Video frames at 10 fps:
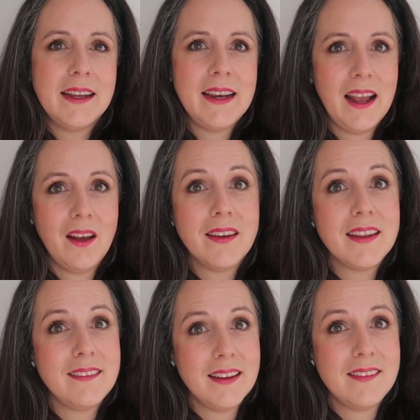Now,
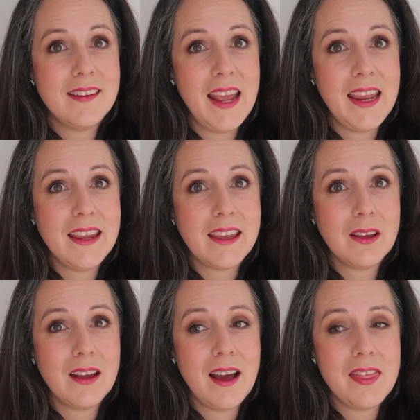it did take,
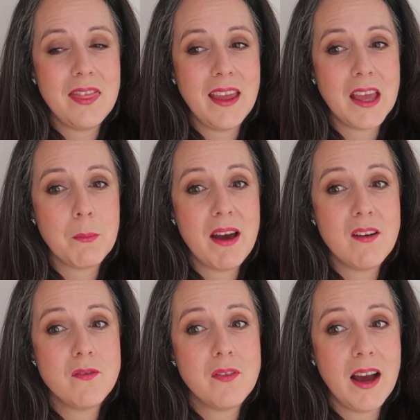I think,
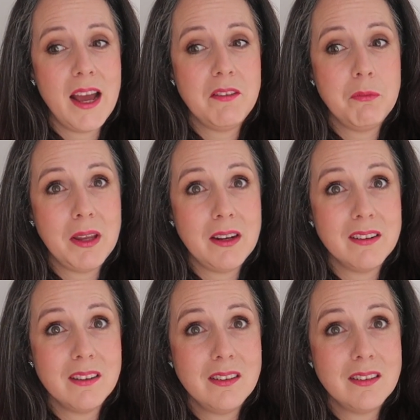about five
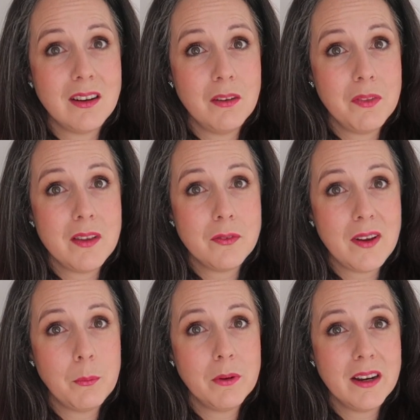meters of this
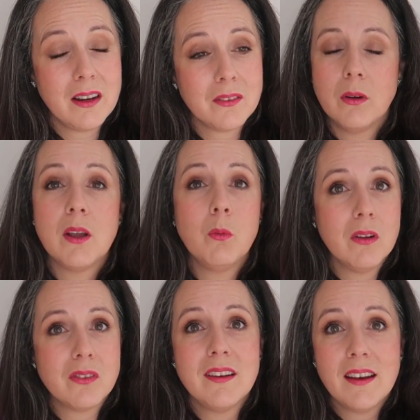fabric. It
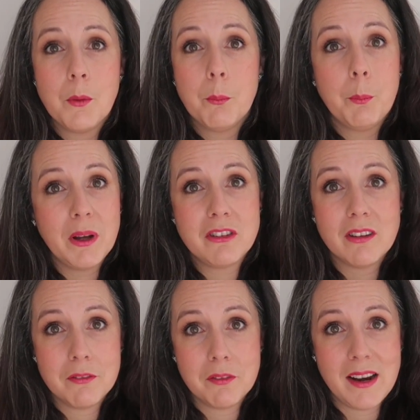wasn't a
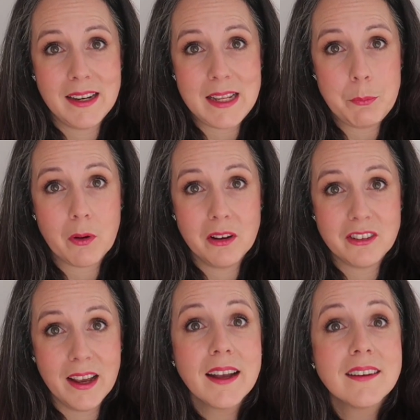budget-friendly
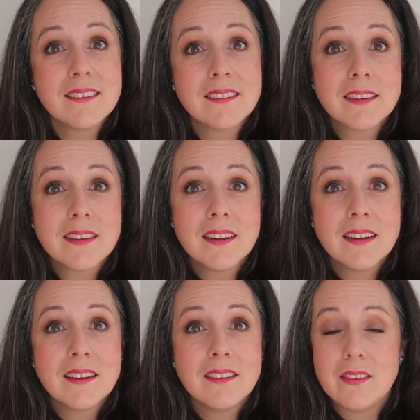project,
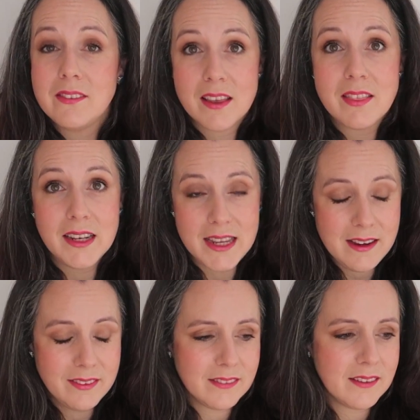to say the
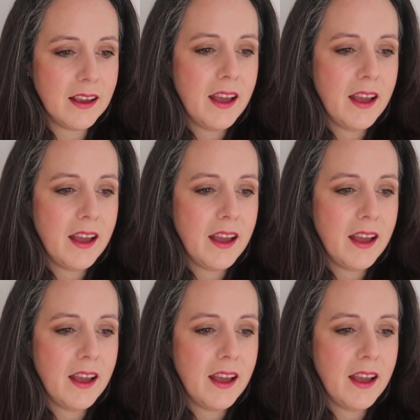least.